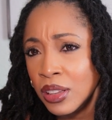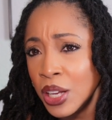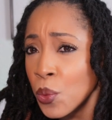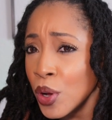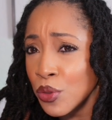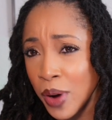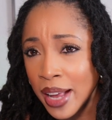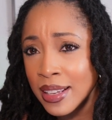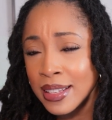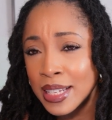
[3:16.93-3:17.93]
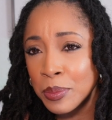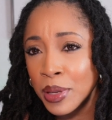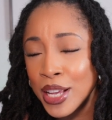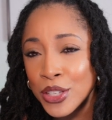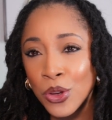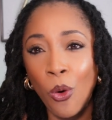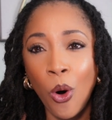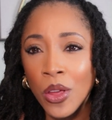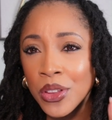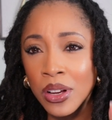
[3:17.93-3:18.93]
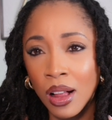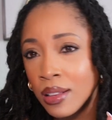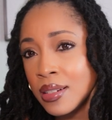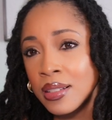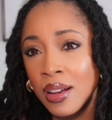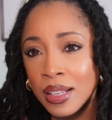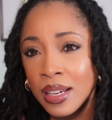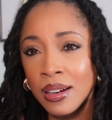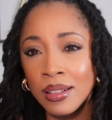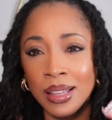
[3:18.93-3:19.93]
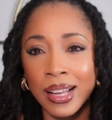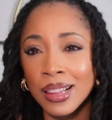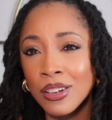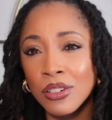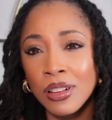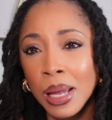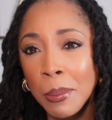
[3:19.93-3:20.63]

Liquid Retina display. So all the colors on here like literally